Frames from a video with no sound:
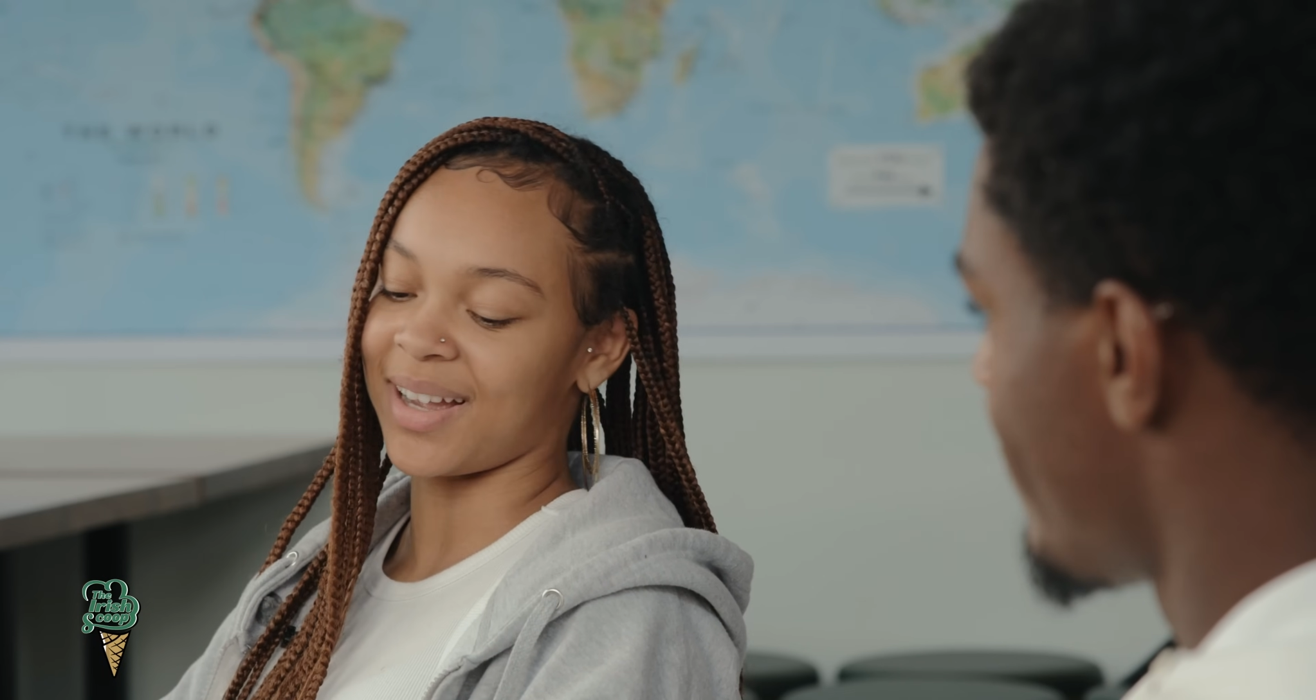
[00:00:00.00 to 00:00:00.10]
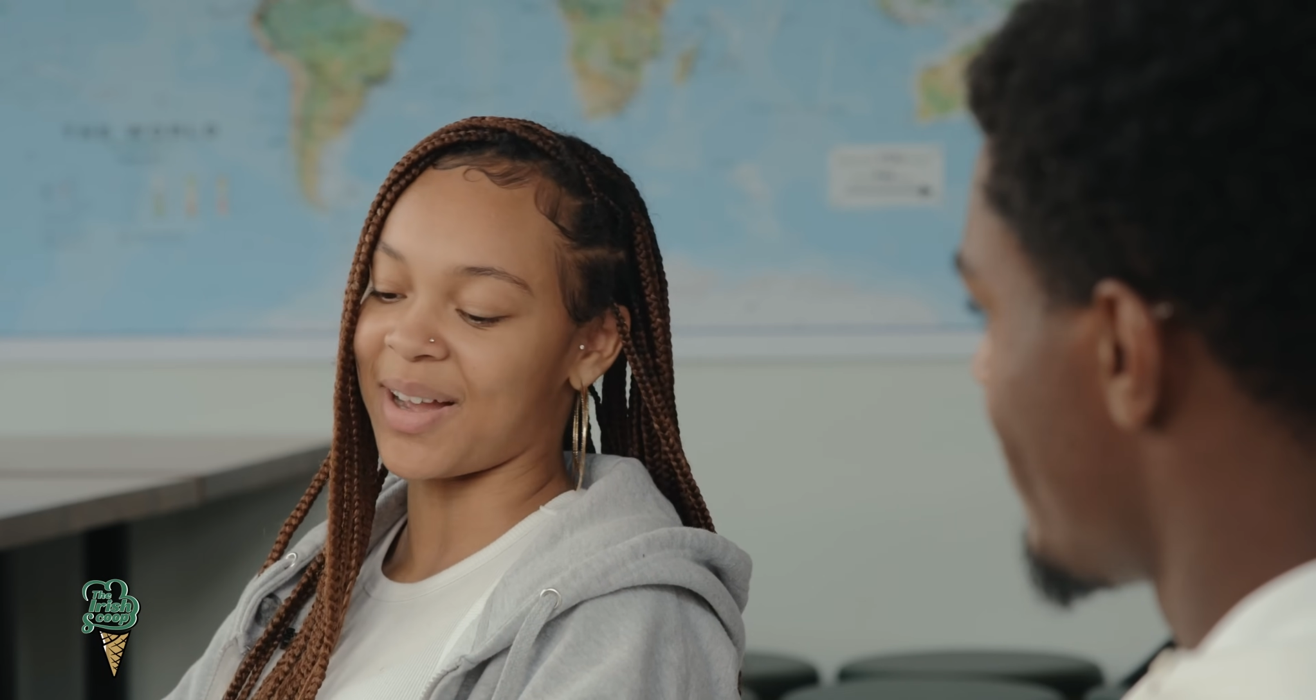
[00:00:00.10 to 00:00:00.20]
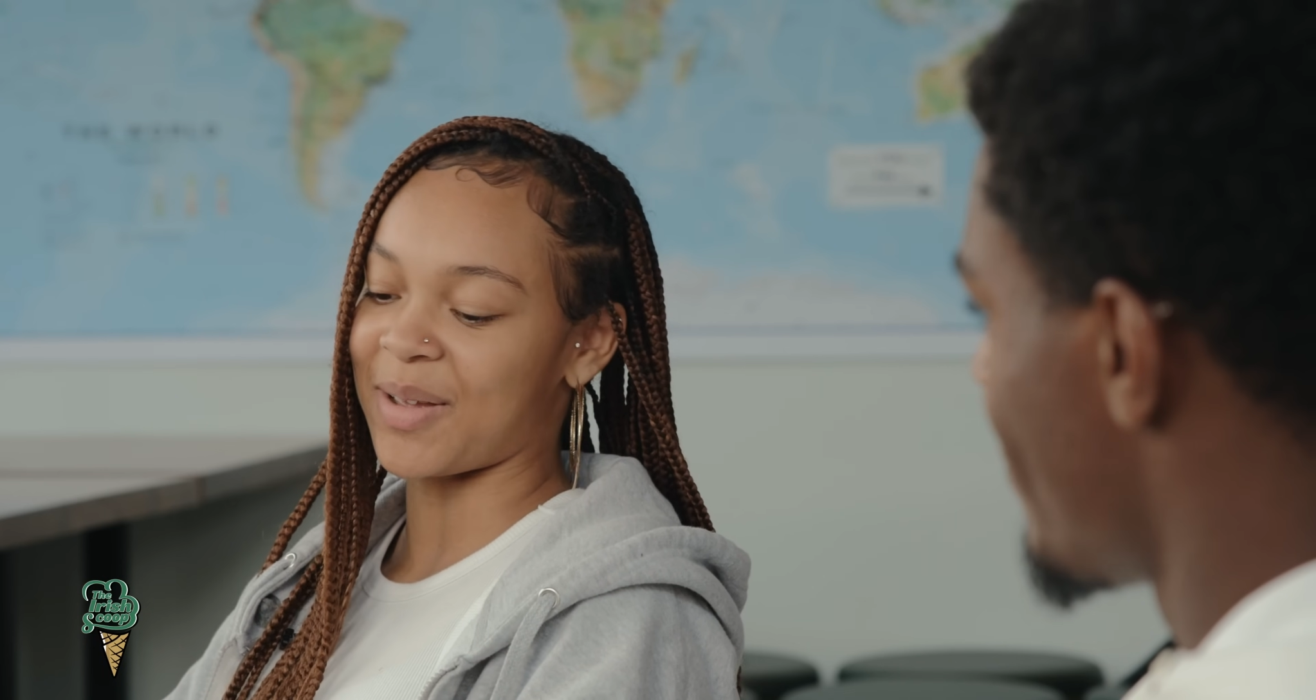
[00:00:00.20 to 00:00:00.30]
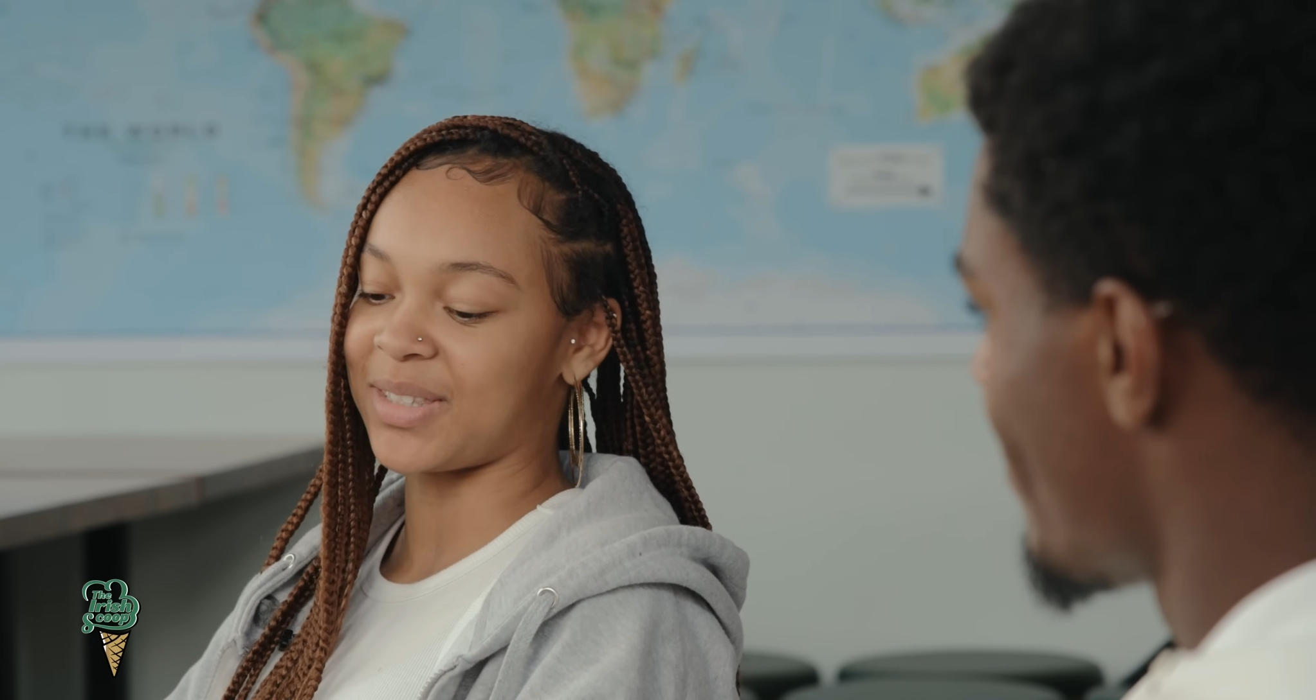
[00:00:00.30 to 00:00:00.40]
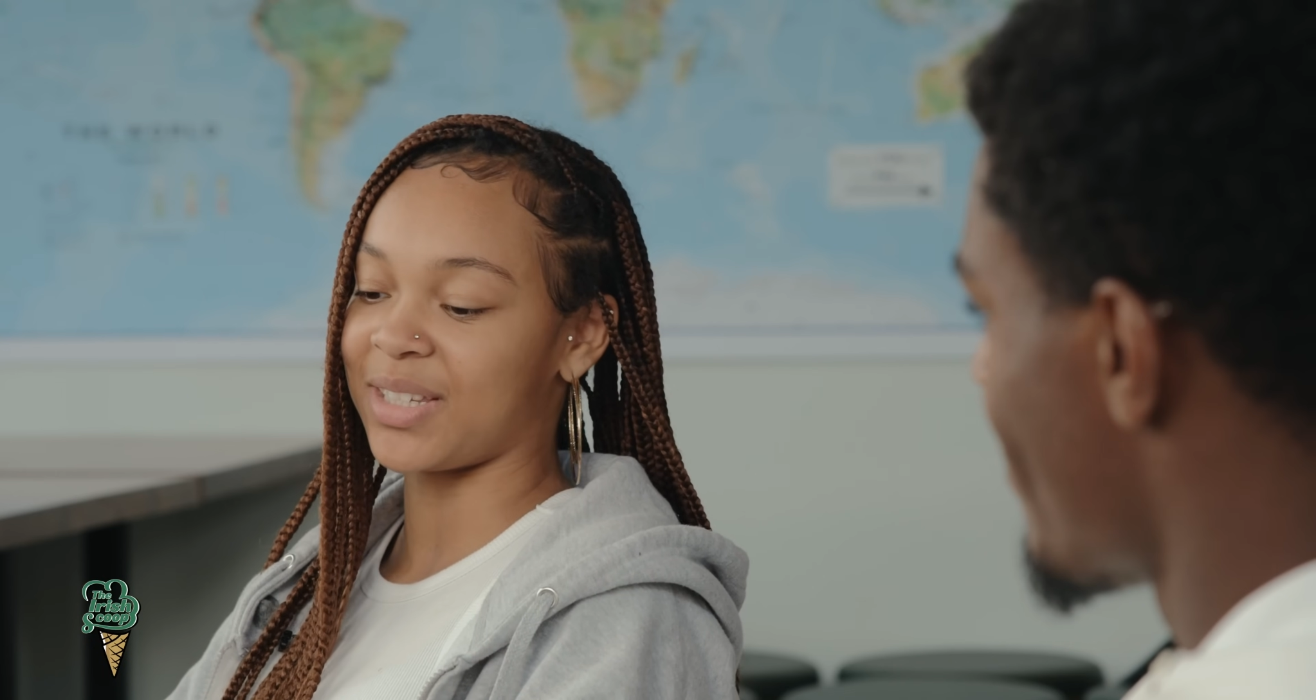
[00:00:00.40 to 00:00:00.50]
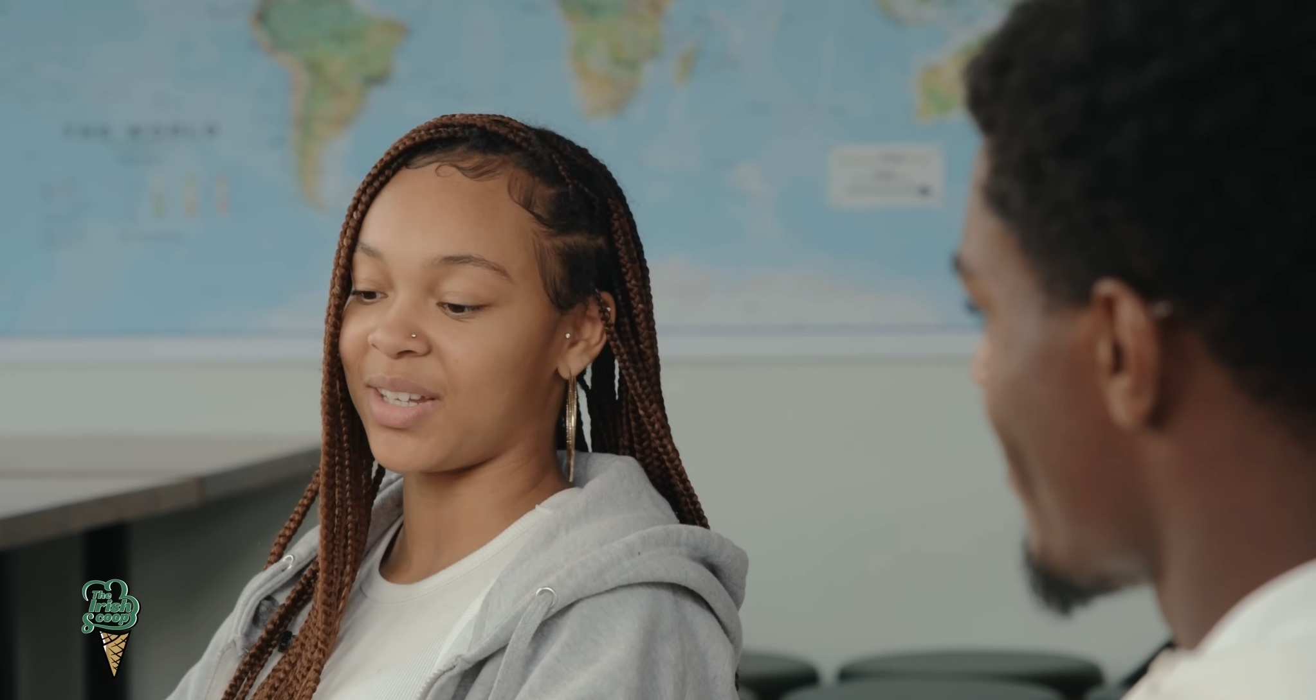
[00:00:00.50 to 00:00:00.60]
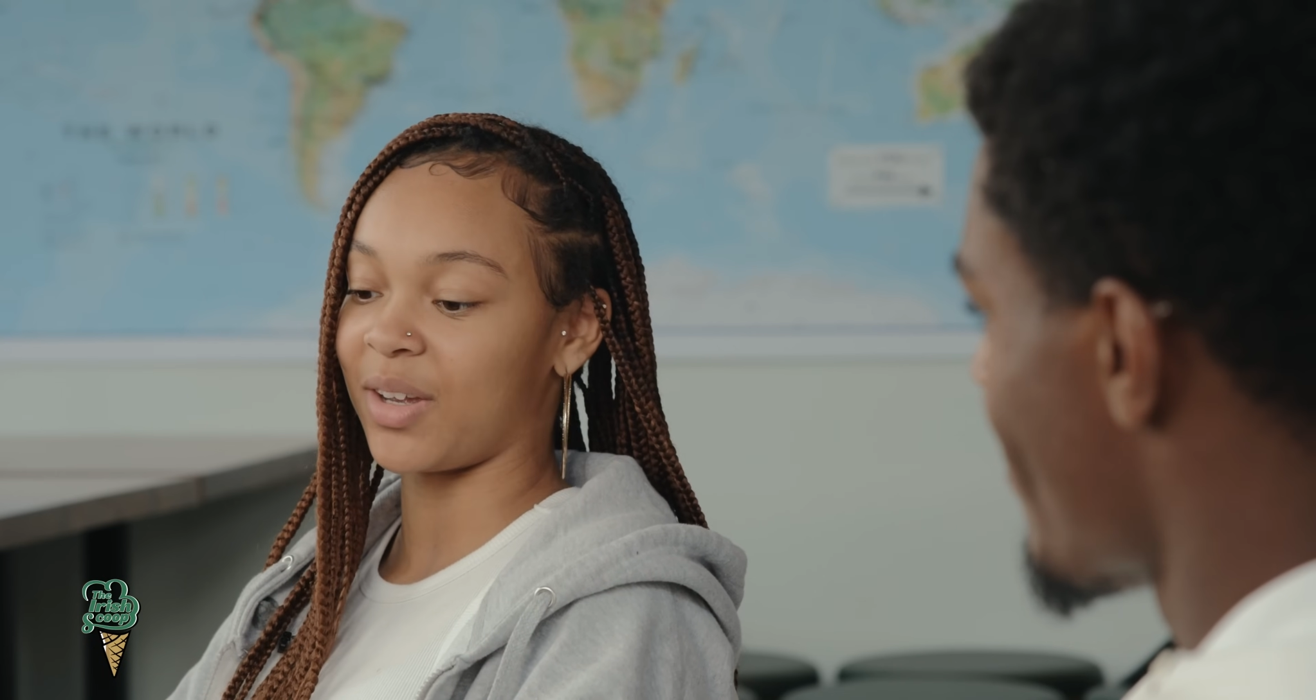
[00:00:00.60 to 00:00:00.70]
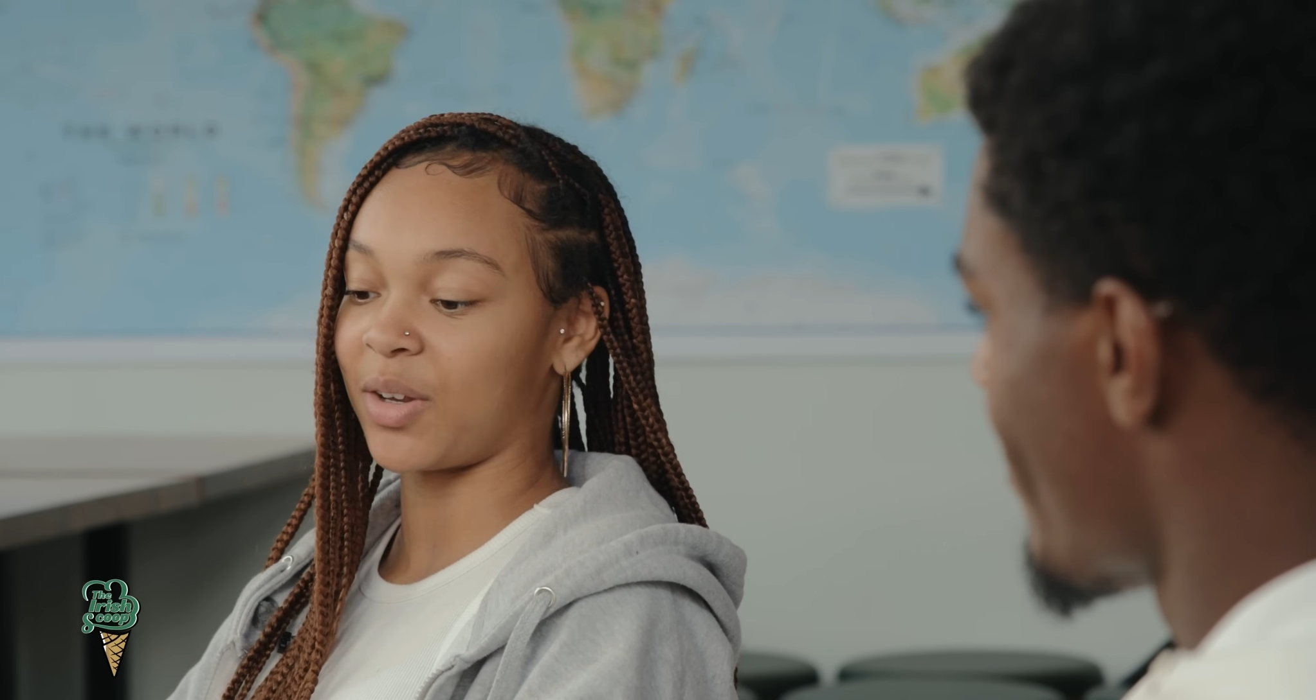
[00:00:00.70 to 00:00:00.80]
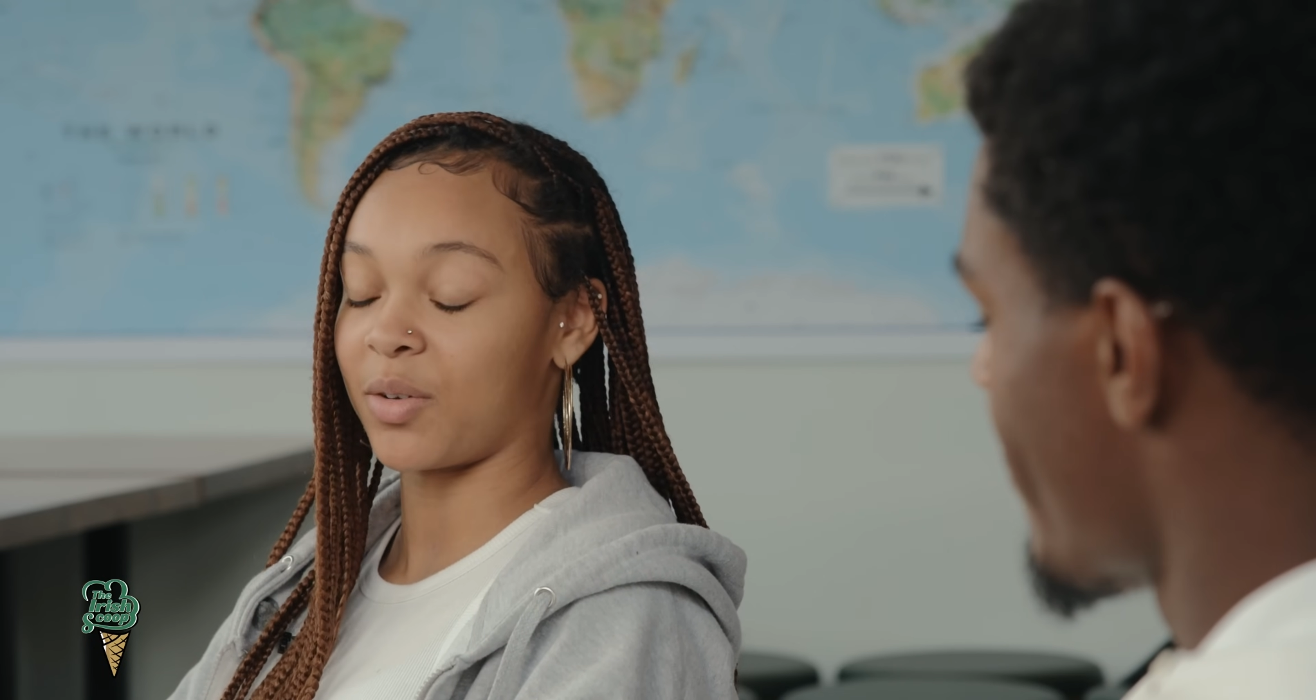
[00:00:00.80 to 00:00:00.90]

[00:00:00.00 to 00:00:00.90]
to